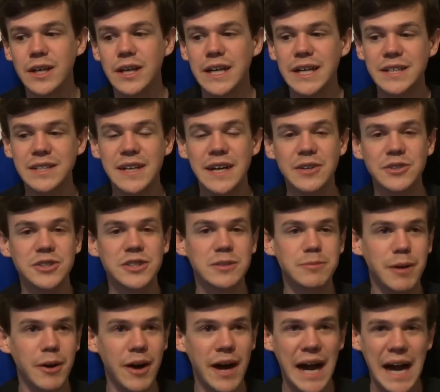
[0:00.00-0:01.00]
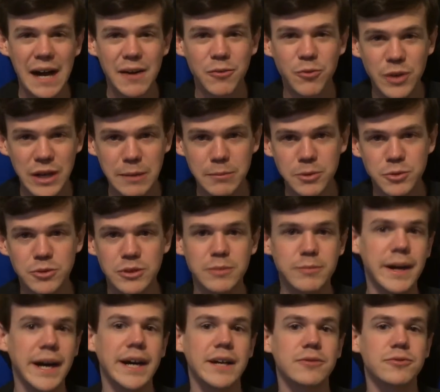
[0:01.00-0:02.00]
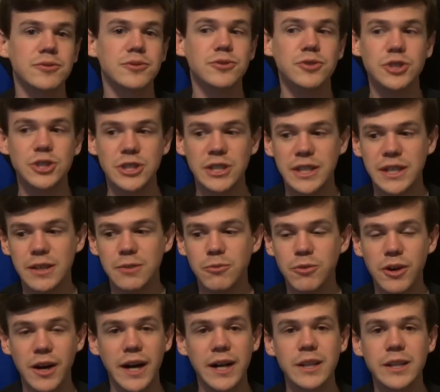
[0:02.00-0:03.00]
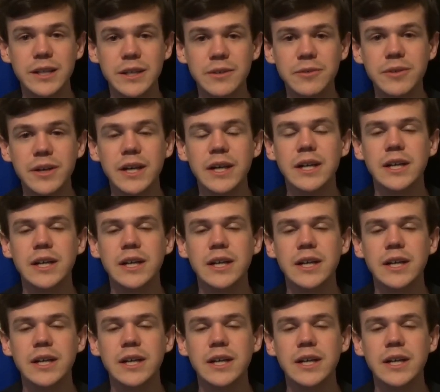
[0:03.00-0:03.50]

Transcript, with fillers: his house is about halfway between Baton Rouge and where I live.